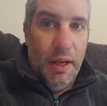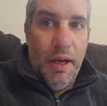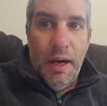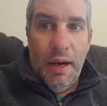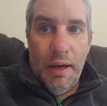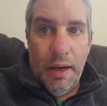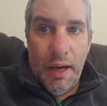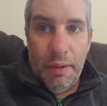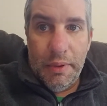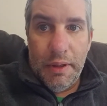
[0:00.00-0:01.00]
uh,
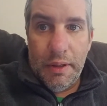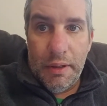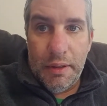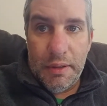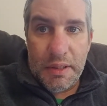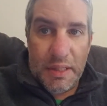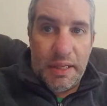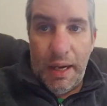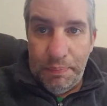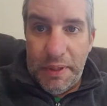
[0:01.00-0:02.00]
I'm going to
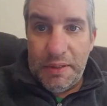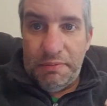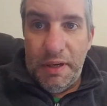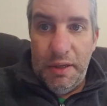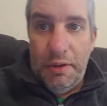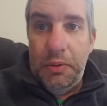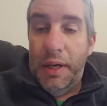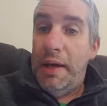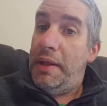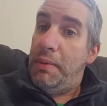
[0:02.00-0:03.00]
stop this video
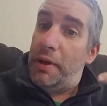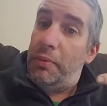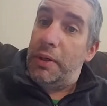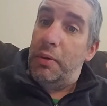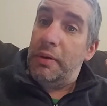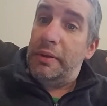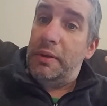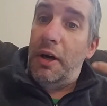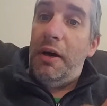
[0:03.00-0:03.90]
and then I'm going to record a little haul